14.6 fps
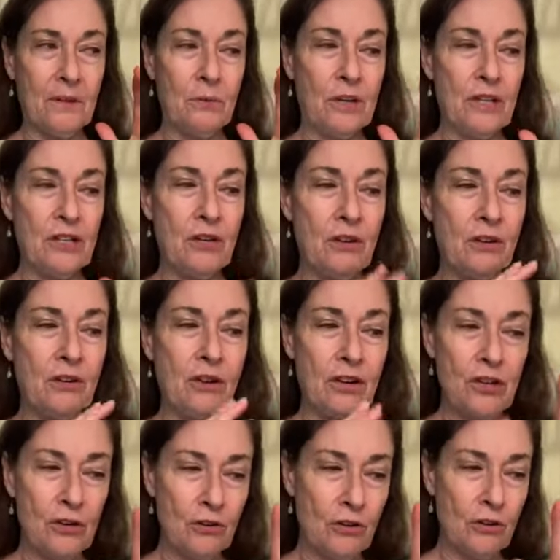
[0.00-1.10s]
when you're
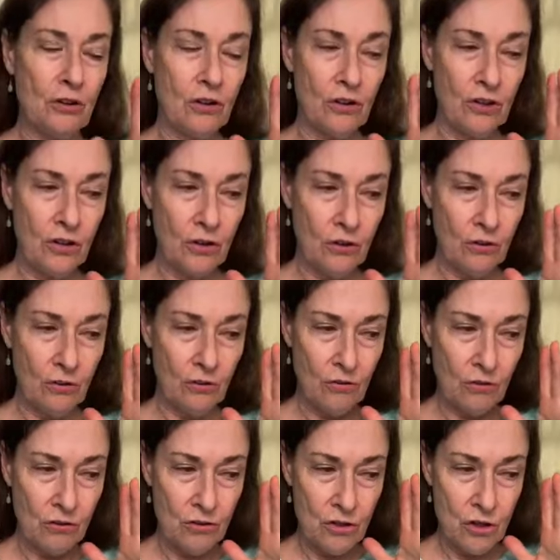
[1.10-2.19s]
you're
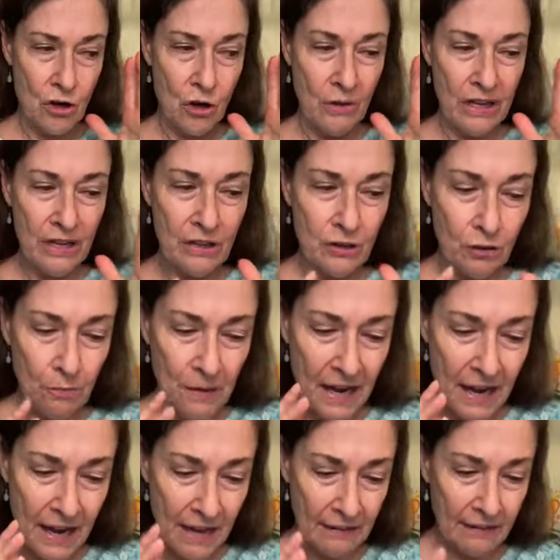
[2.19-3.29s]
you're knowing your
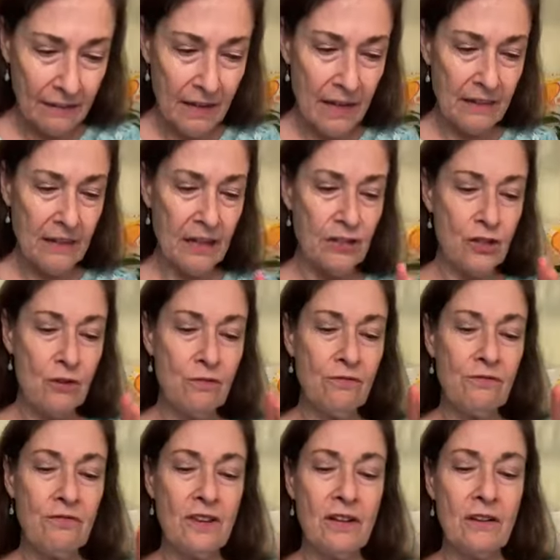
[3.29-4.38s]
path and then you
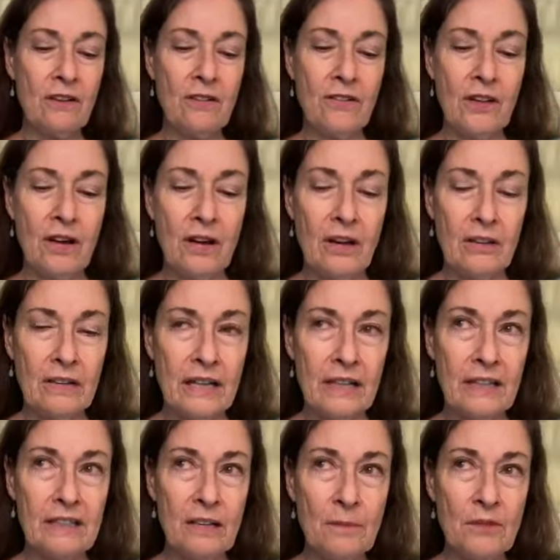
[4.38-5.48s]
feel the,
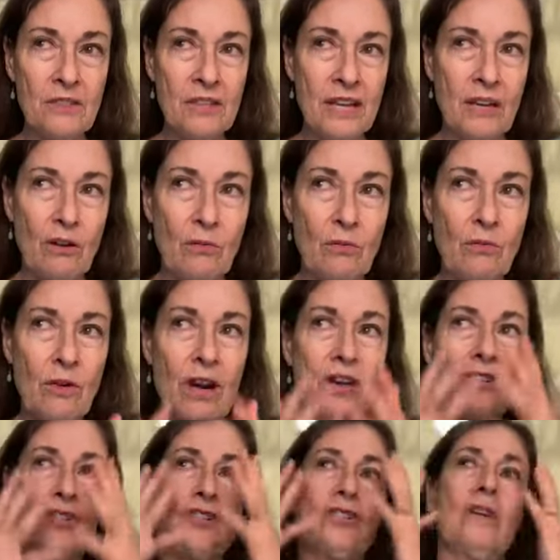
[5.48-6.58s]
like, it's almost like a
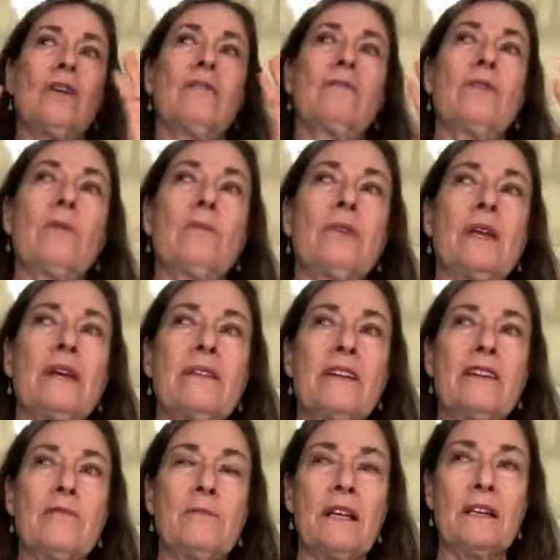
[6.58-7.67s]
rush of what will they
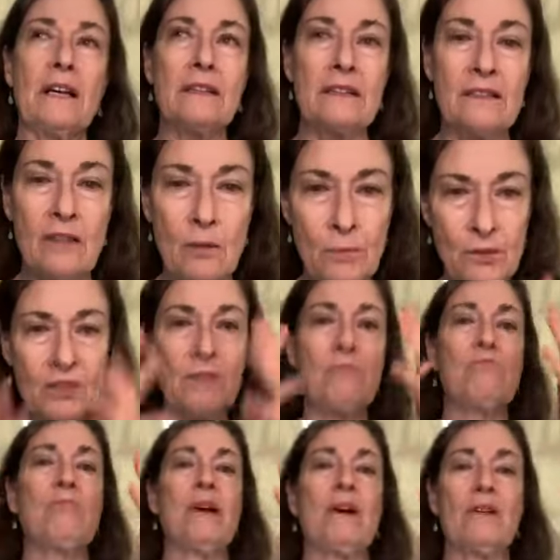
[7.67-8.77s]
think of me, like this almost
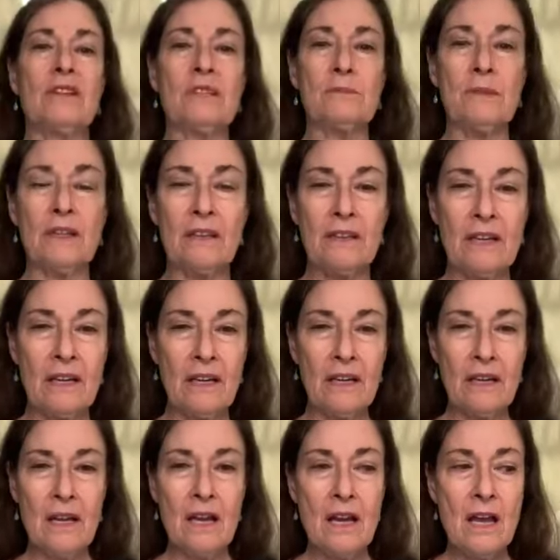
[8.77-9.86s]
embarrassment
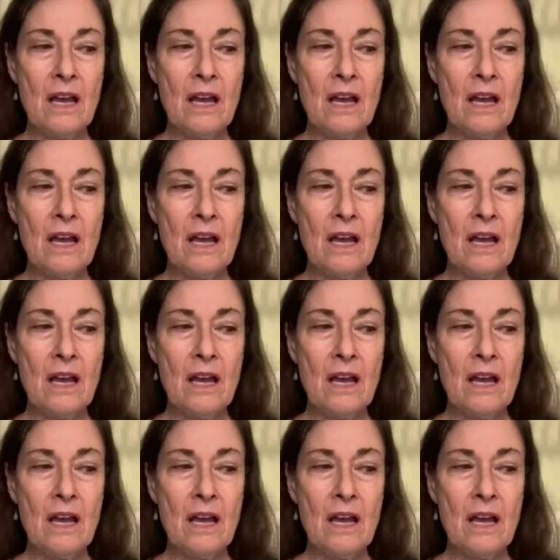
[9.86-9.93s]
thing